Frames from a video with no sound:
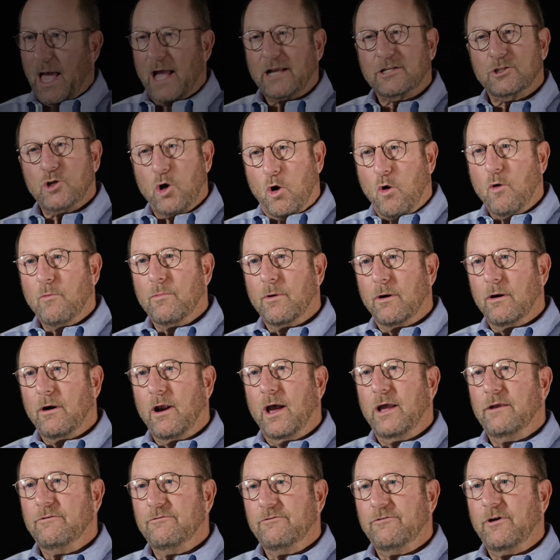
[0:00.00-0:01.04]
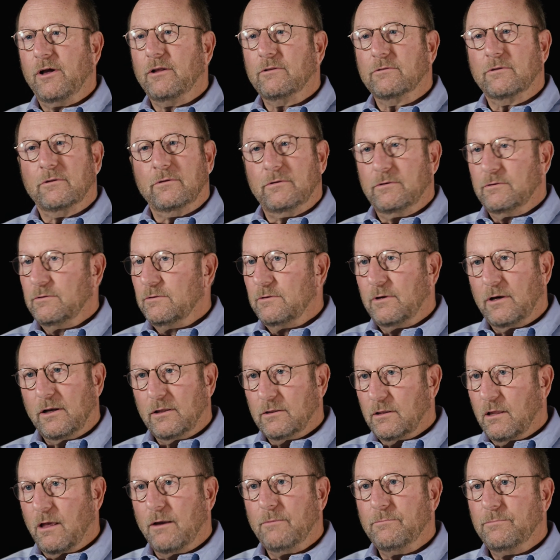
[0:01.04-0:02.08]
October, I'd felt a
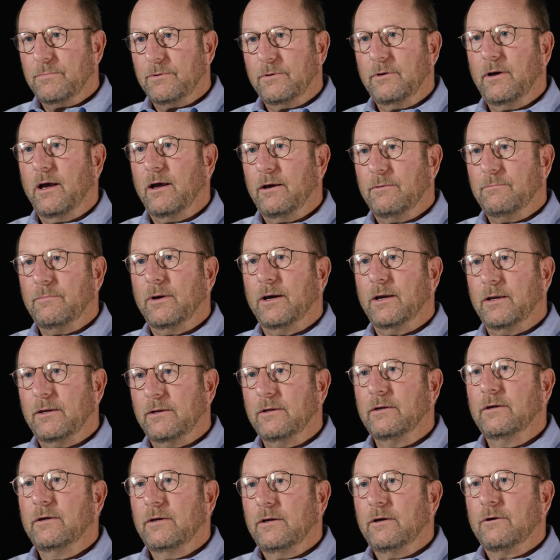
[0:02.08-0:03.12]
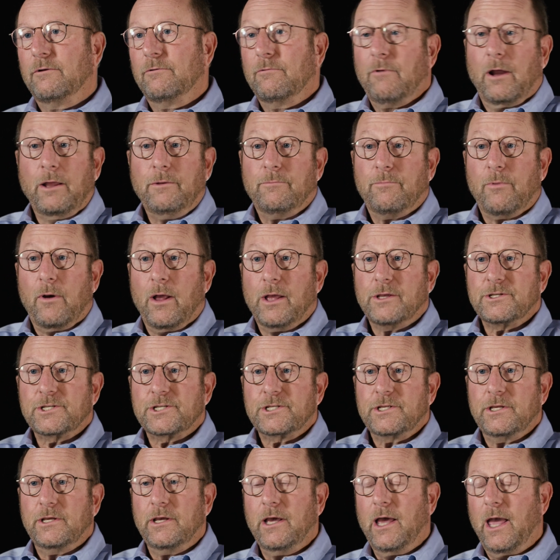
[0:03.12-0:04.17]
lump on my right
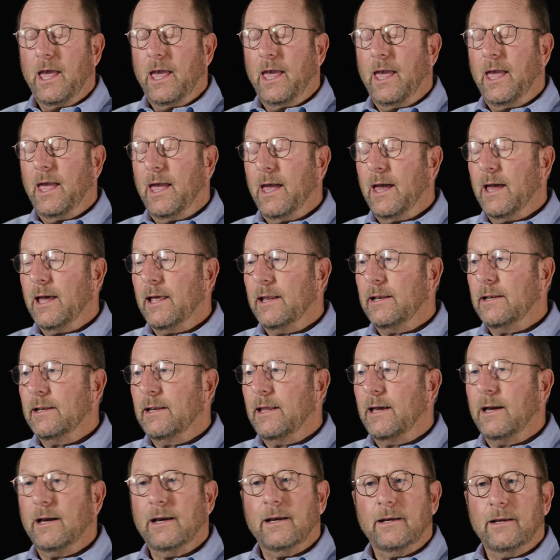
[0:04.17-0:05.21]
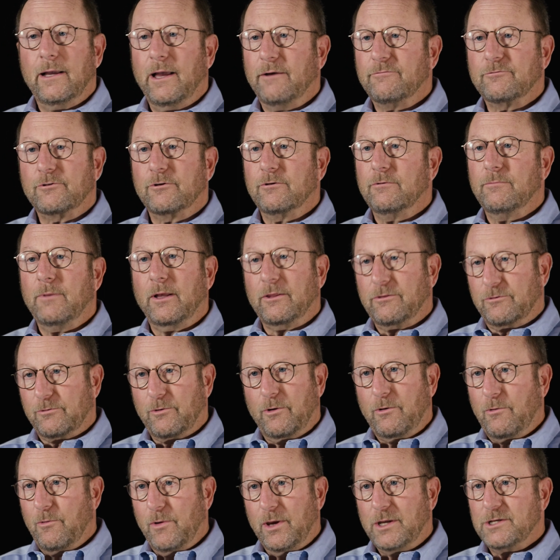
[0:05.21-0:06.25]
breast, and after about
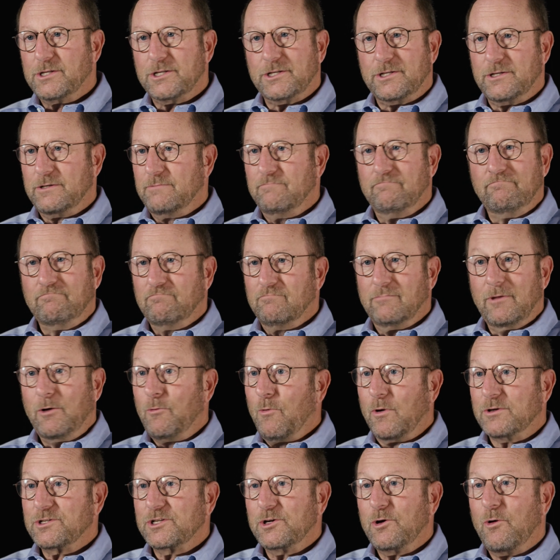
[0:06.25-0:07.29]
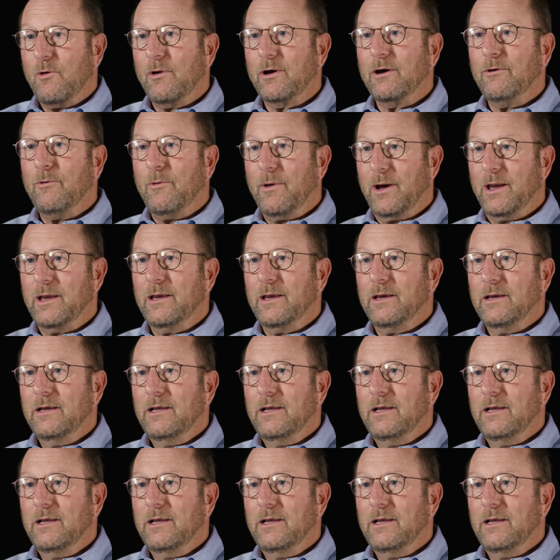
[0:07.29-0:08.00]
3 weeks, it wasn't going away.